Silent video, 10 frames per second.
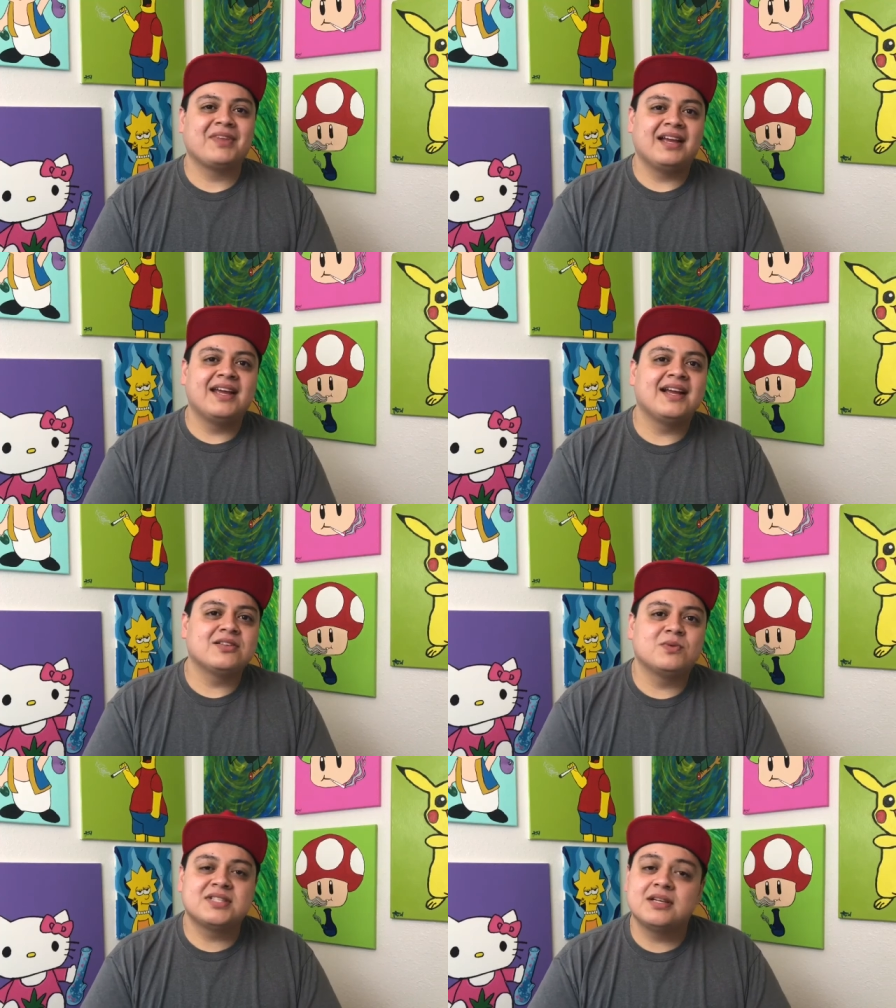Hey
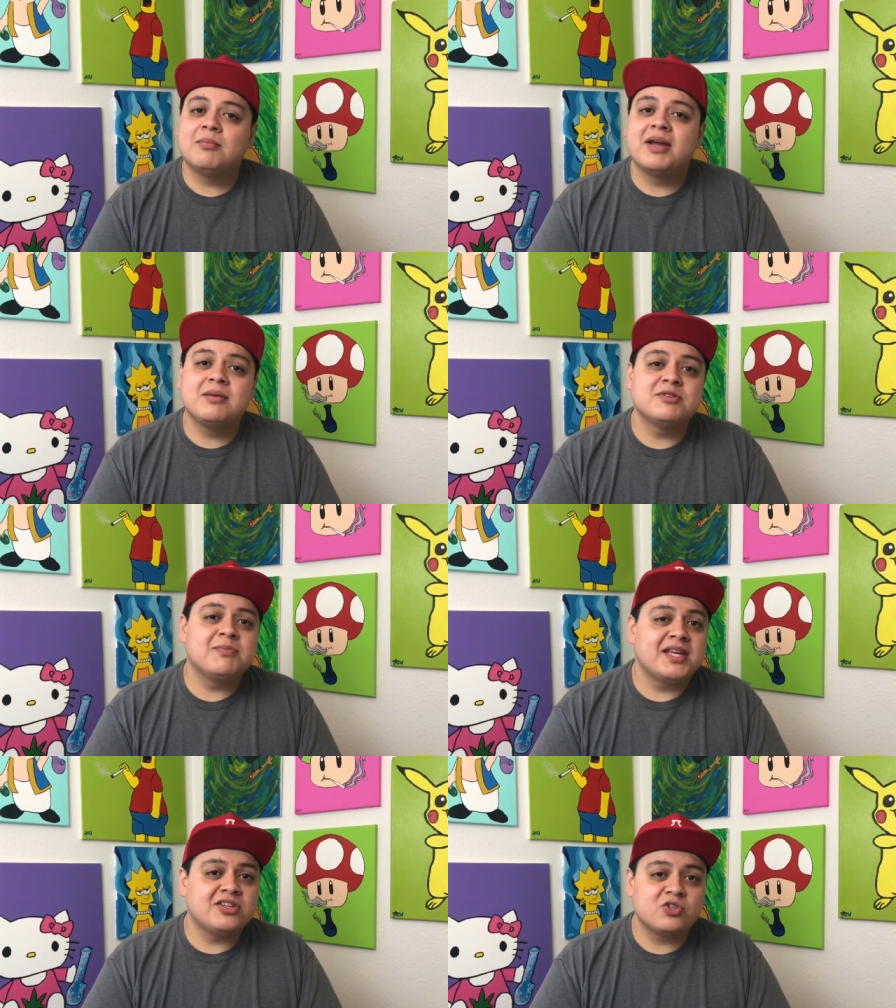guys, what's up? My name is
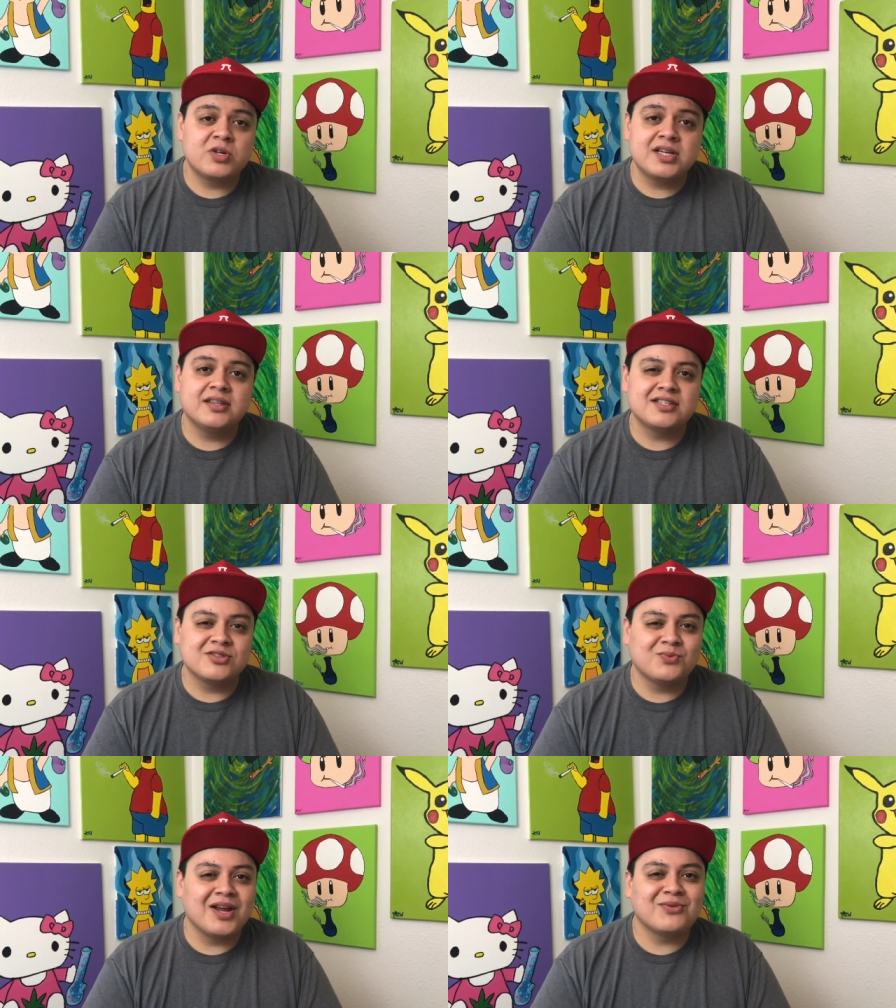Manny Tree and this
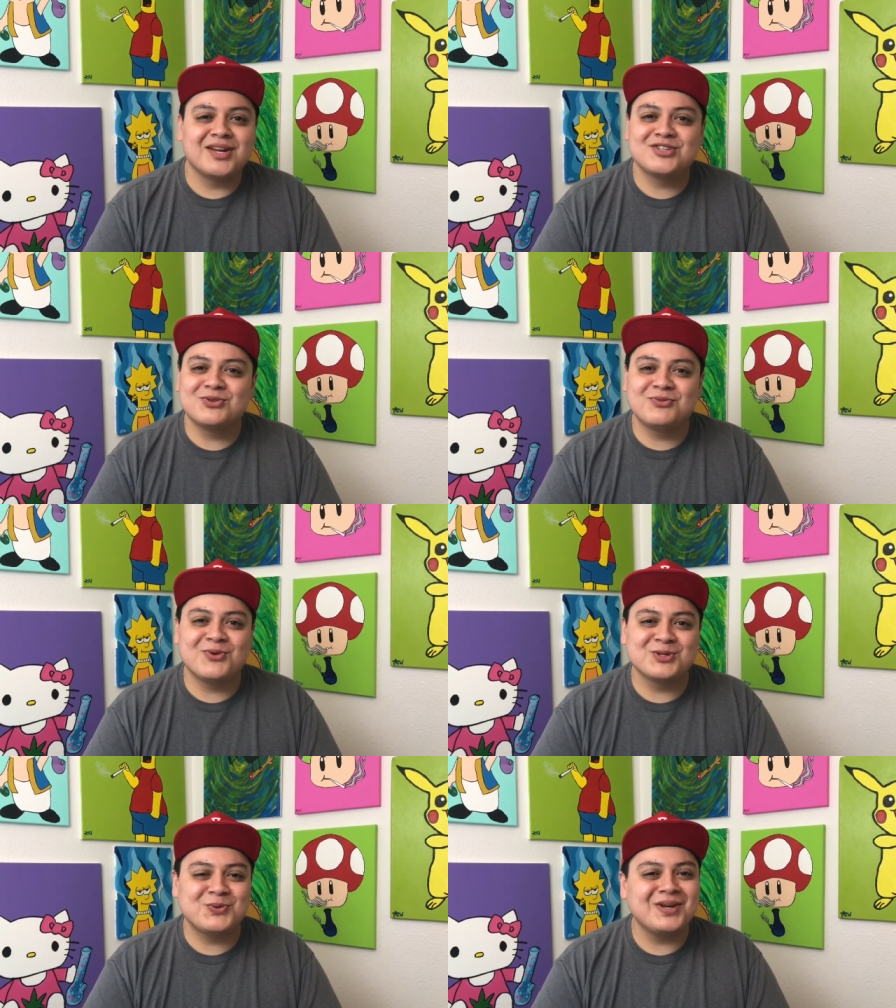is Recreational
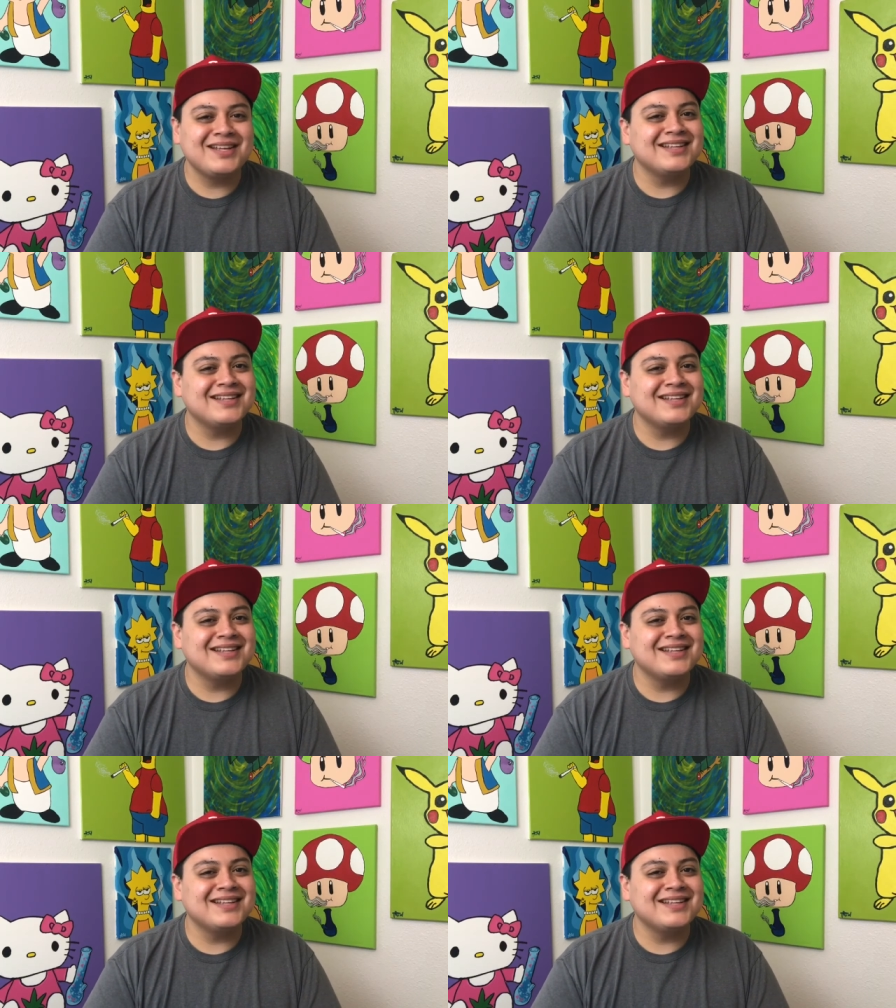420,